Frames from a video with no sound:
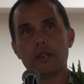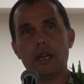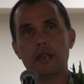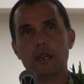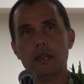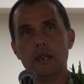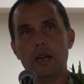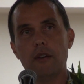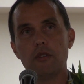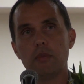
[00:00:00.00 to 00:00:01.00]
that
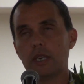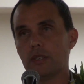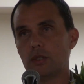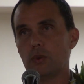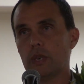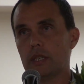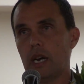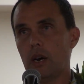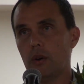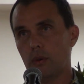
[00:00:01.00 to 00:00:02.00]
everybody's doing
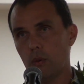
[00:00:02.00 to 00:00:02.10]
now,